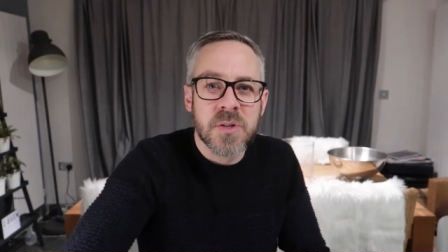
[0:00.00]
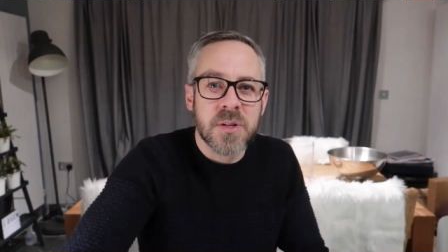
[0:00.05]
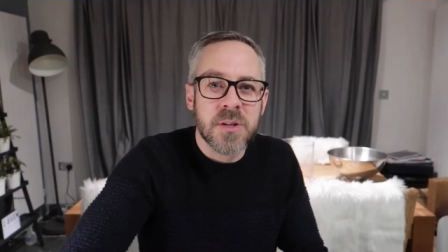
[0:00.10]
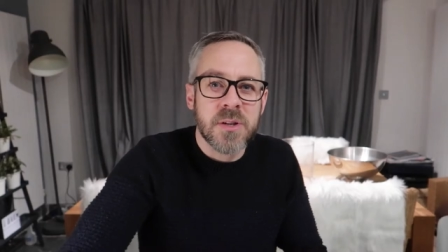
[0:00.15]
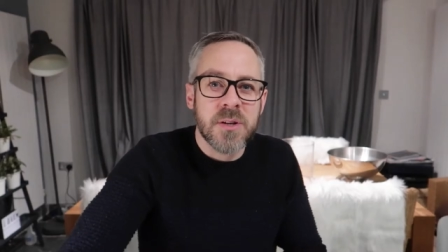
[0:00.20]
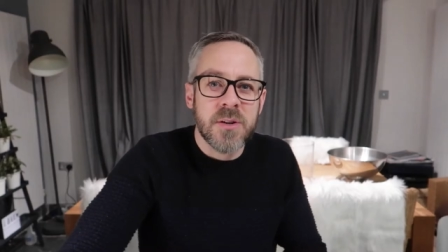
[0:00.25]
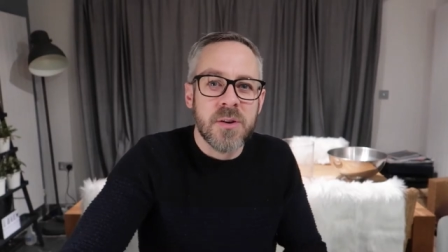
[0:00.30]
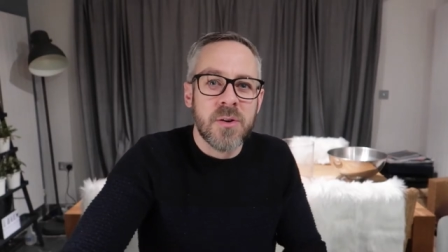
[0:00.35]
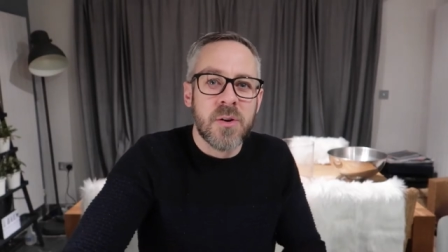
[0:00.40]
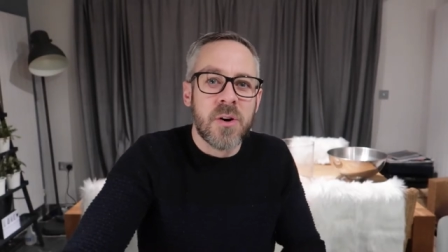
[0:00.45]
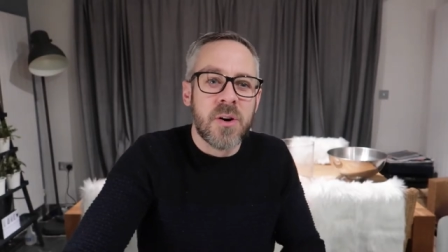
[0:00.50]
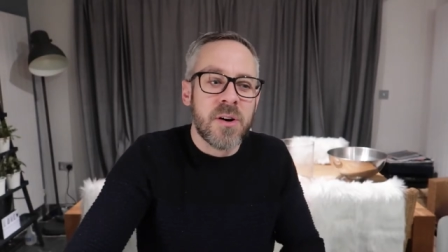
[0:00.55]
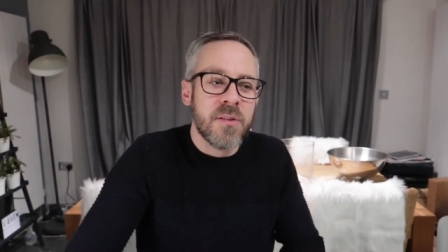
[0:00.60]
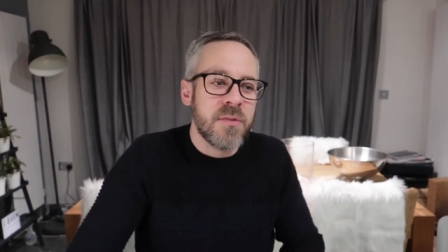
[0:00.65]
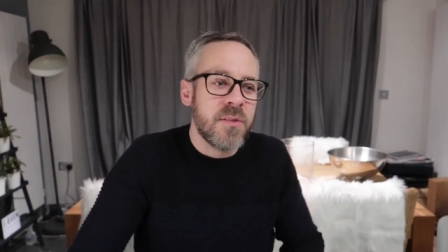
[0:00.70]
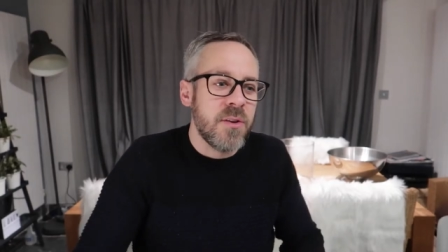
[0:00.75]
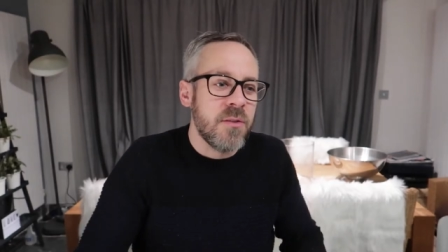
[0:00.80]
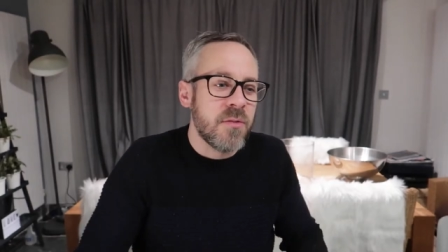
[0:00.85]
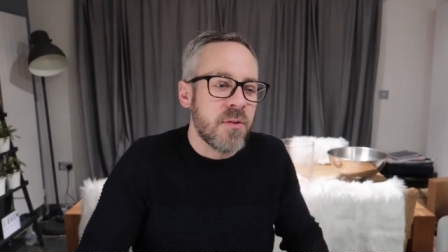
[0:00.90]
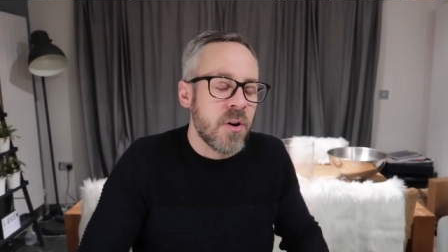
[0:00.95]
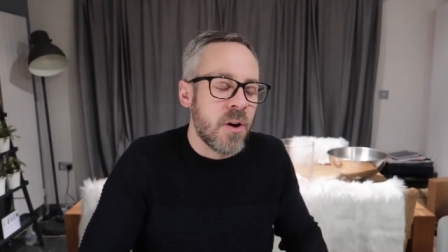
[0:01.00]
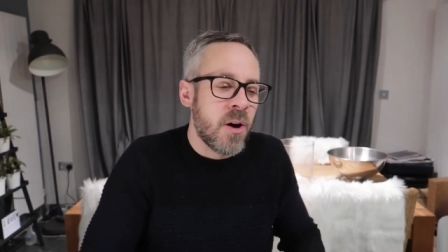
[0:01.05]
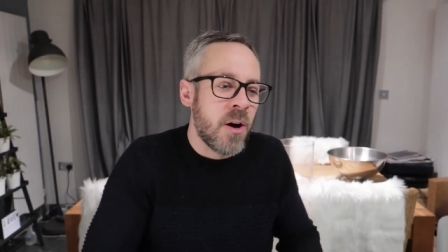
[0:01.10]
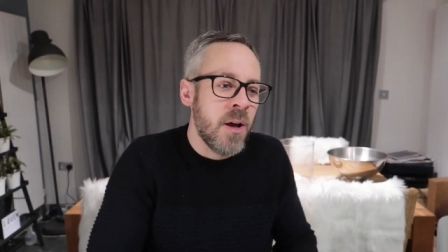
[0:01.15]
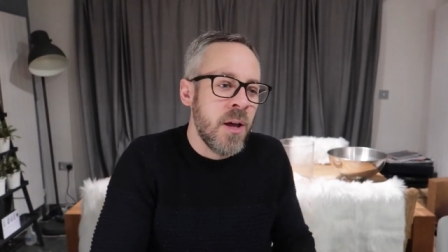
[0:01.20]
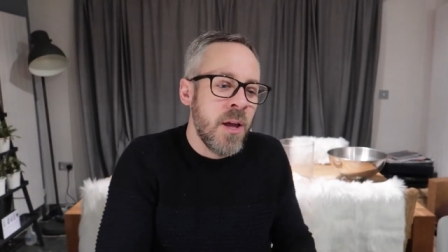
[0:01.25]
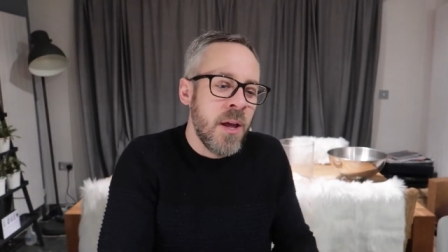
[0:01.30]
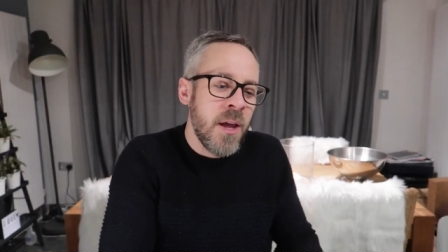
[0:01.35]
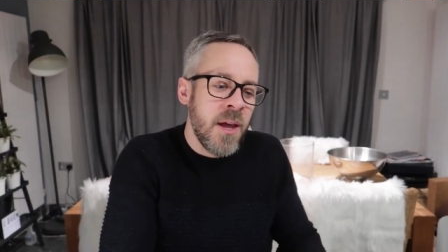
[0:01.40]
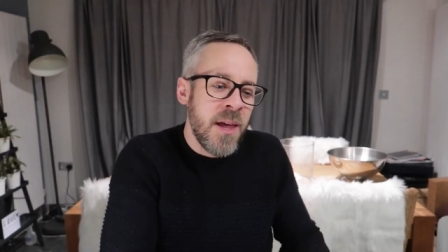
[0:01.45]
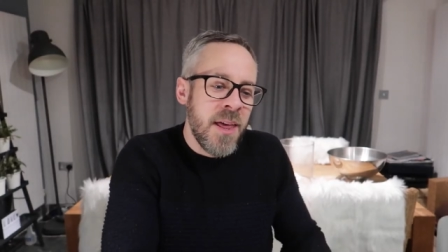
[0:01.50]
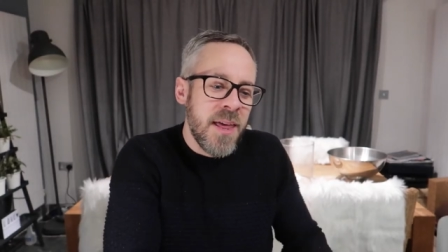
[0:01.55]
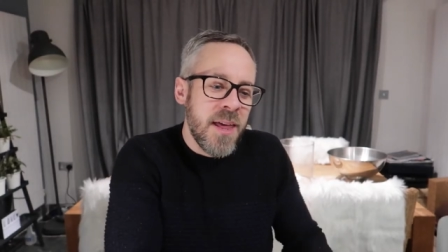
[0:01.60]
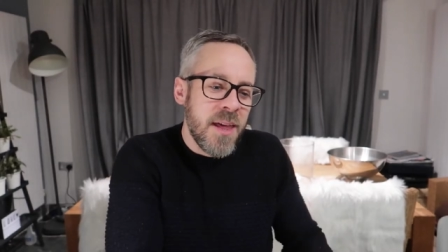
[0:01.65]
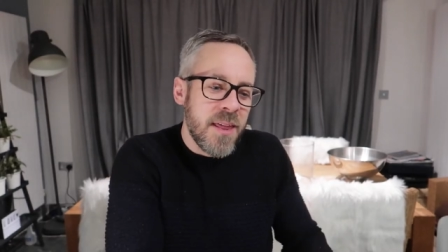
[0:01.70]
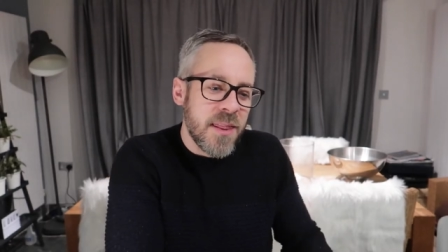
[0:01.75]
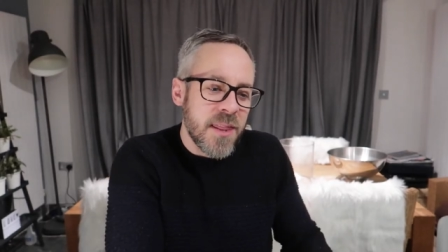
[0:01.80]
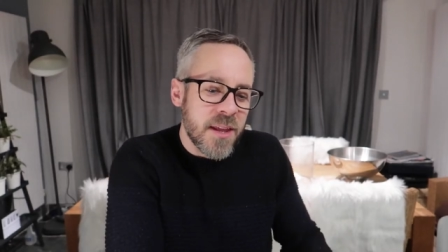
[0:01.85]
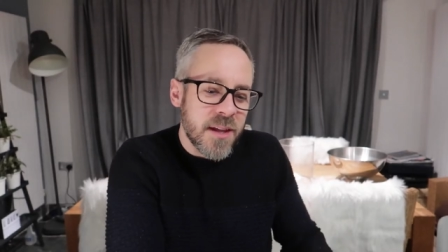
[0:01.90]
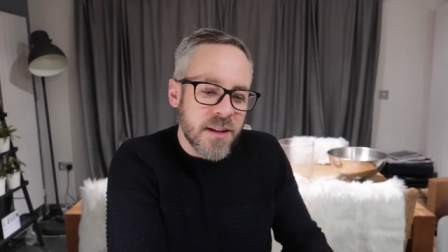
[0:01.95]
to the north, you've got
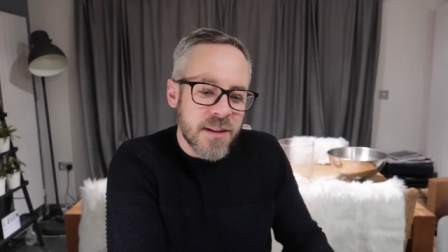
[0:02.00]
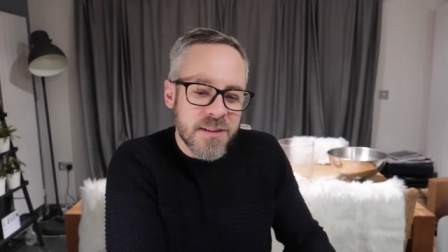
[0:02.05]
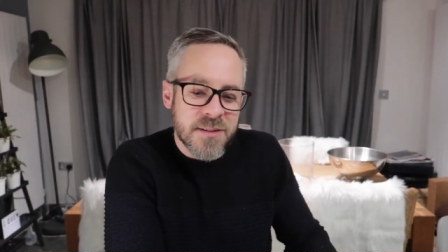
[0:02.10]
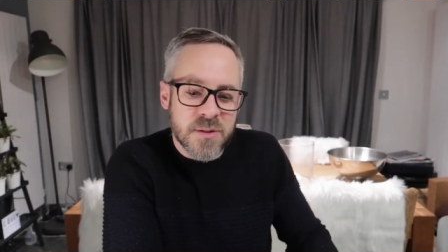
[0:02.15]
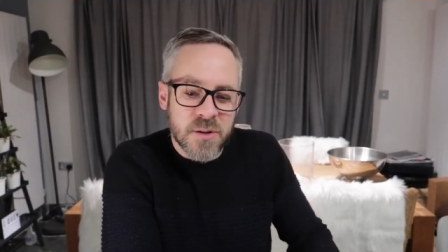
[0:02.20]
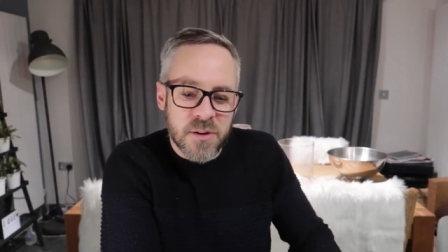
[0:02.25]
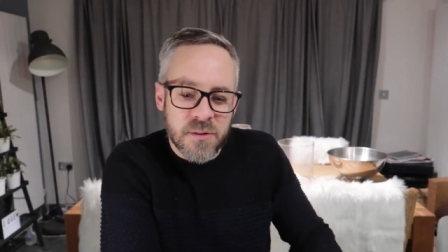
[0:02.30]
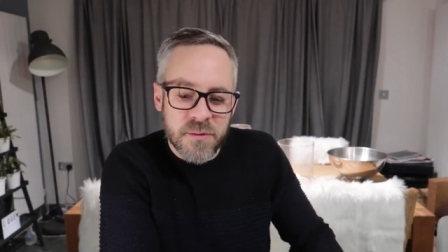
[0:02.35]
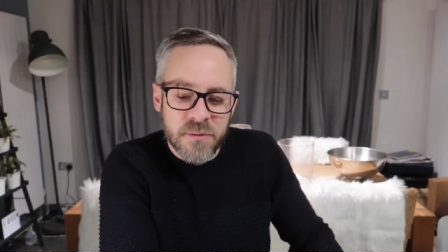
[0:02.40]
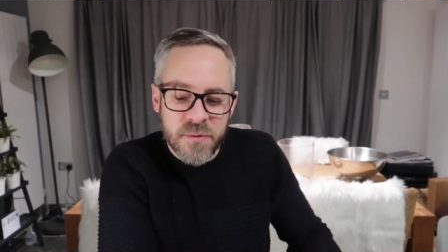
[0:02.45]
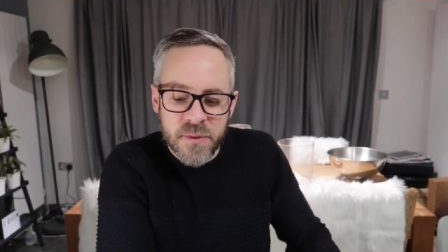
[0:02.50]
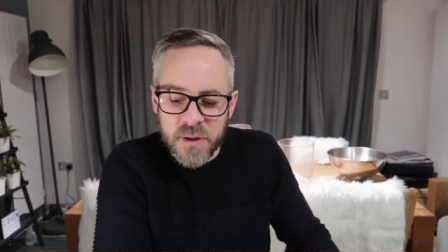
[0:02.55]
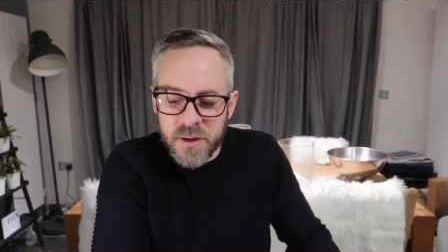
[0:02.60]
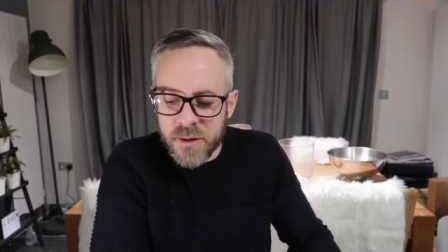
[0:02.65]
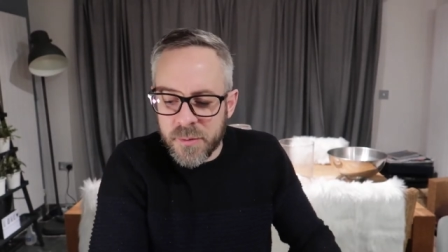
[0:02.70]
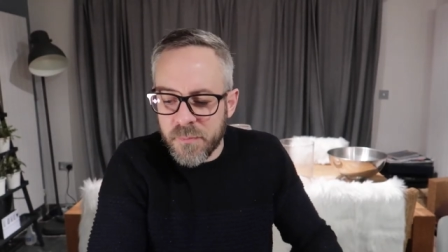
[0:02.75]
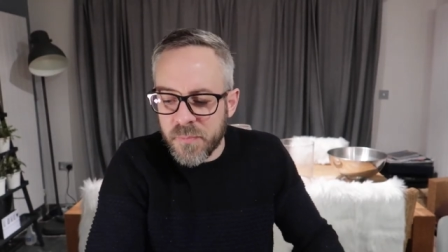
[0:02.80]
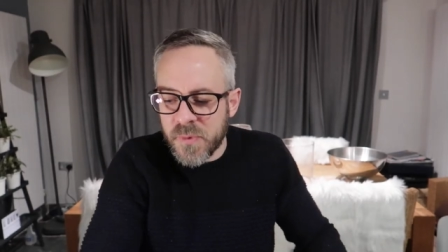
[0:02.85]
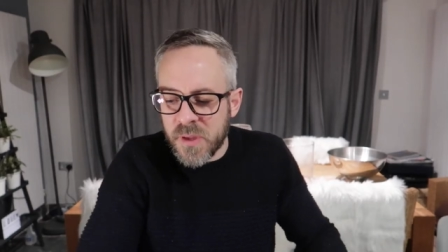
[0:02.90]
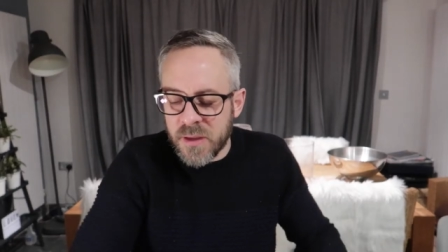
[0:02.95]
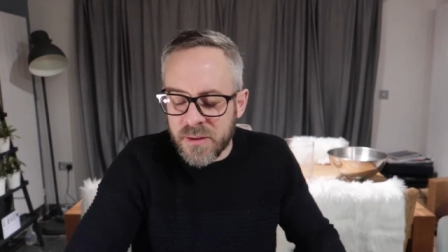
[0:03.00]
the sort of the